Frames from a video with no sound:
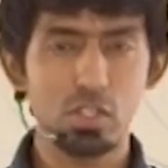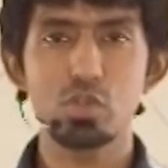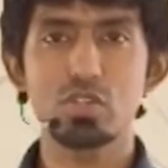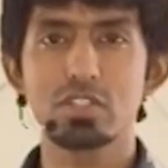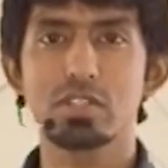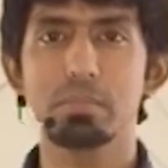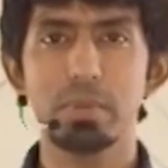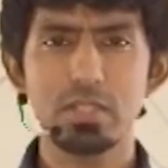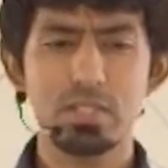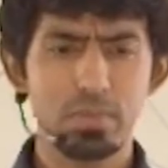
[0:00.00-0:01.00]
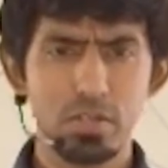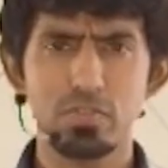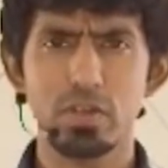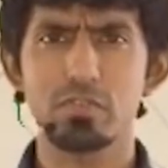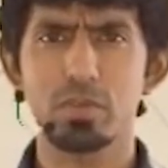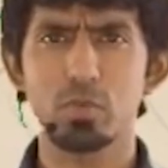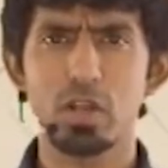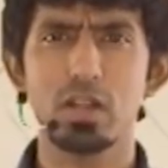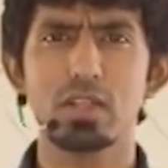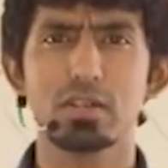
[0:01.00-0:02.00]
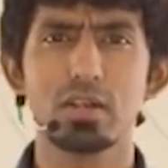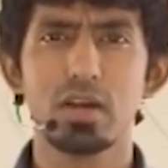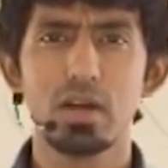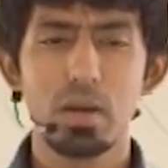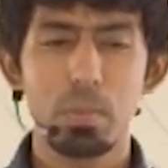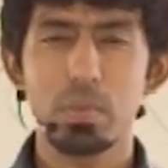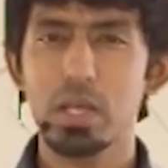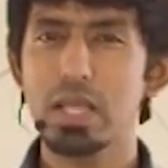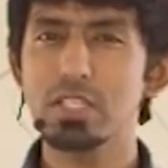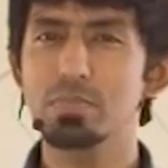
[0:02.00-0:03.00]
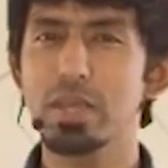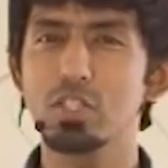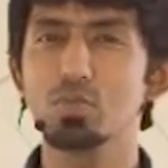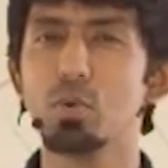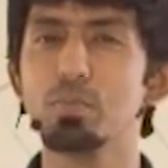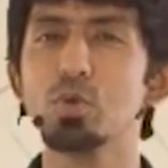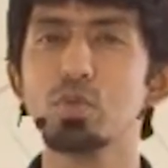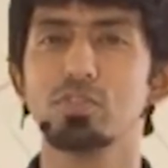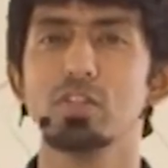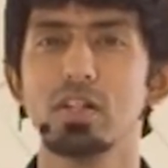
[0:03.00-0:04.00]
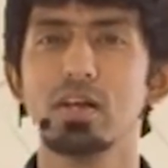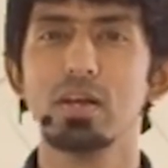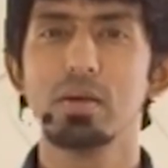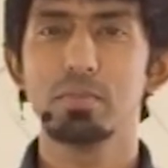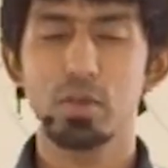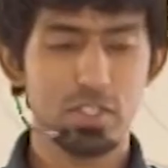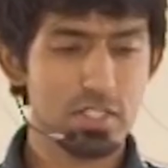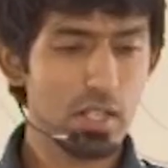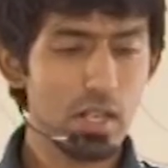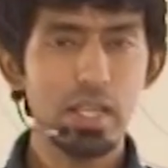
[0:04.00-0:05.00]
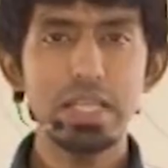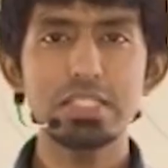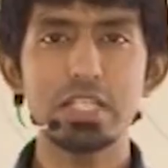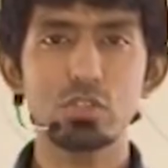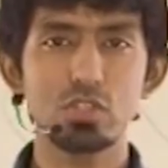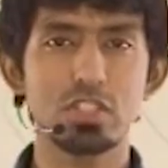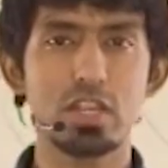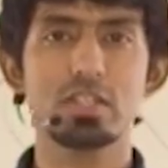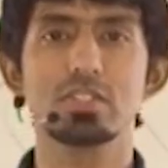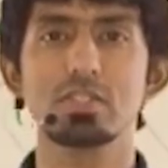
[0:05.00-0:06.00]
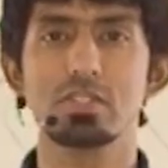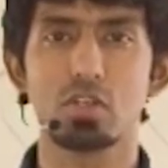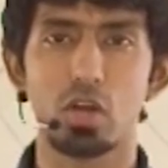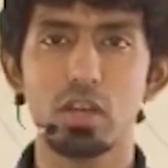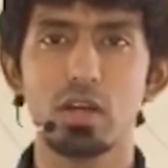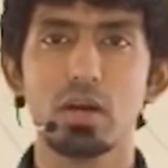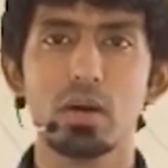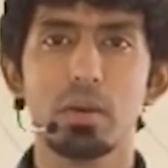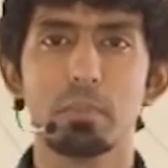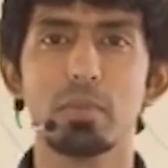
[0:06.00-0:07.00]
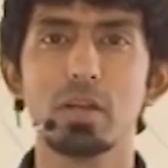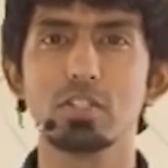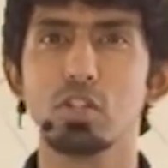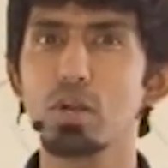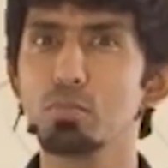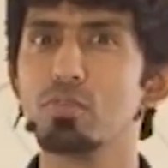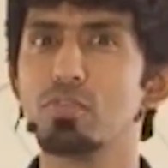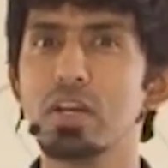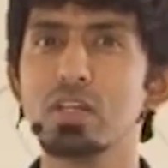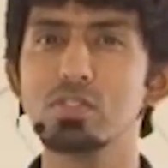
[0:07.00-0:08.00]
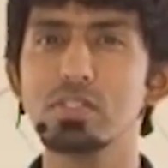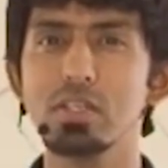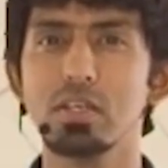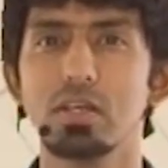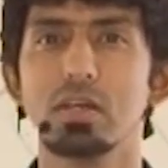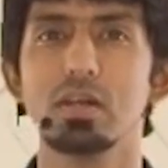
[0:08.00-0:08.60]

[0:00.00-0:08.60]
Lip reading: solutions that makes them different from one another. But let's make this more beautiful, because it's a little easy to taste salt, but it's a lot more fun to see